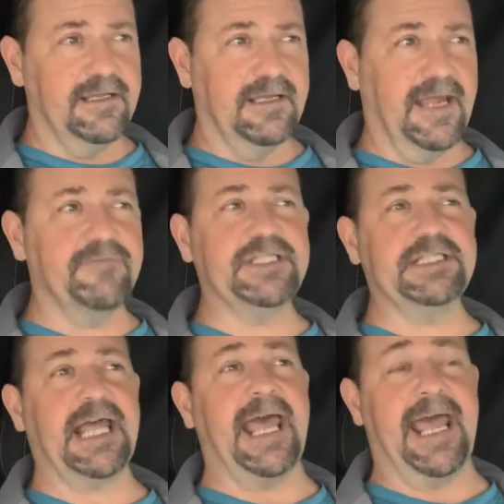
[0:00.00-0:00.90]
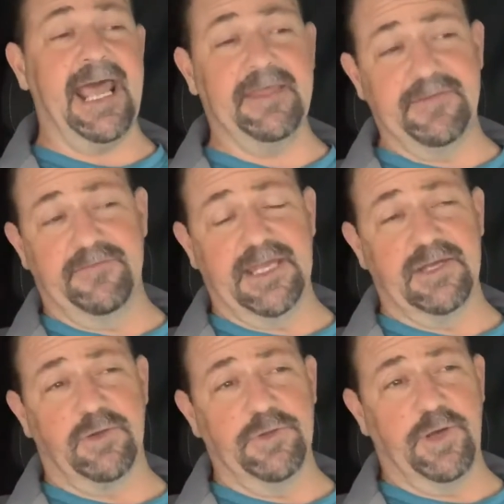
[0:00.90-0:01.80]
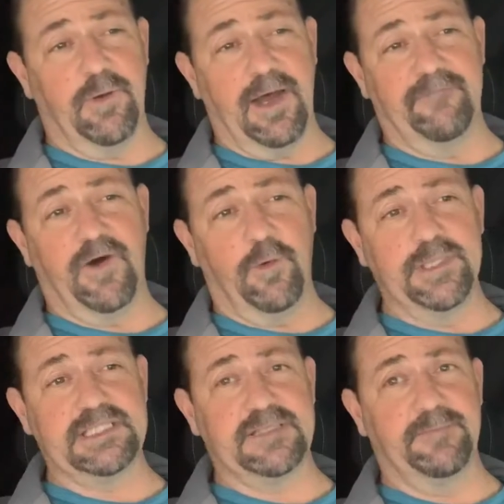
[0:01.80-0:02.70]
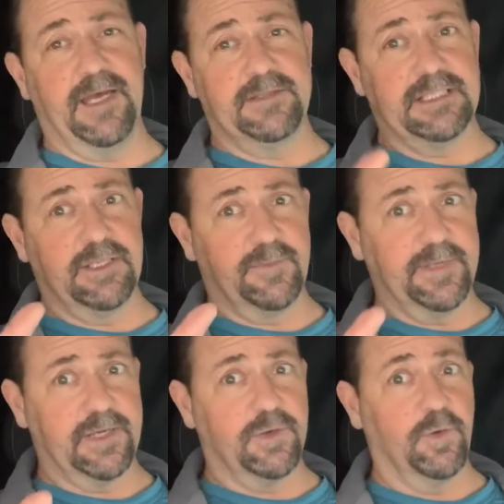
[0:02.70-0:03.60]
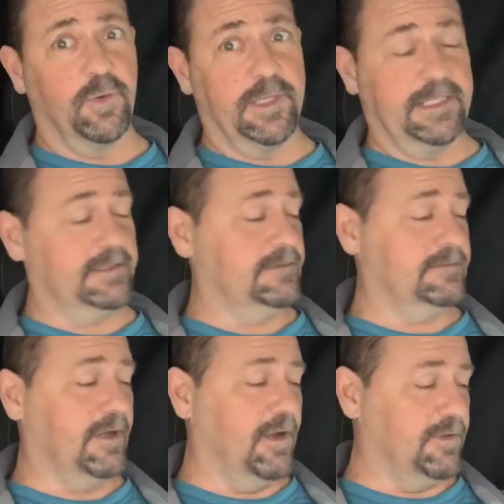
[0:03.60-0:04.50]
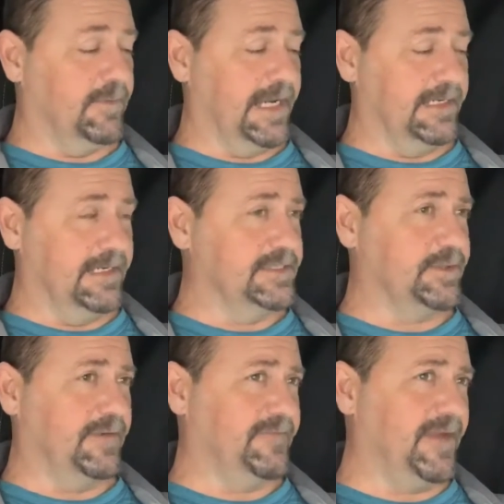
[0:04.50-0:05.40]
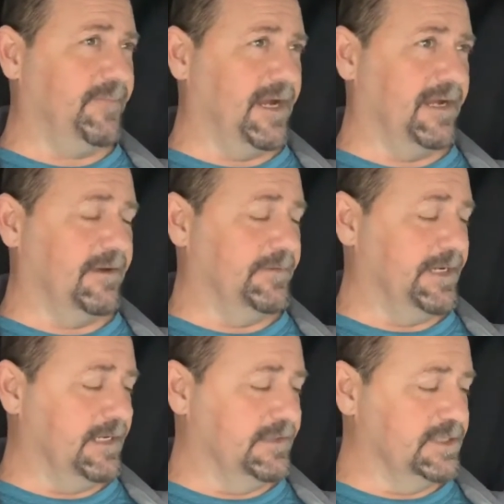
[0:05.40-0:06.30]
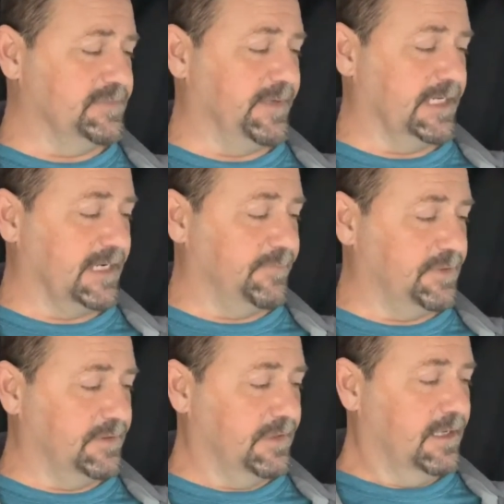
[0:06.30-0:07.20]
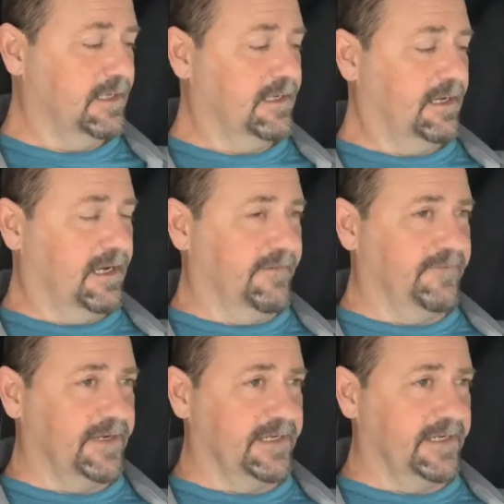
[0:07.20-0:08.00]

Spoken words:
ever since I had the vehicle, though, I've always smelt a little bit of coolant all around. So I've kept my eye on there, and there's been a couple of,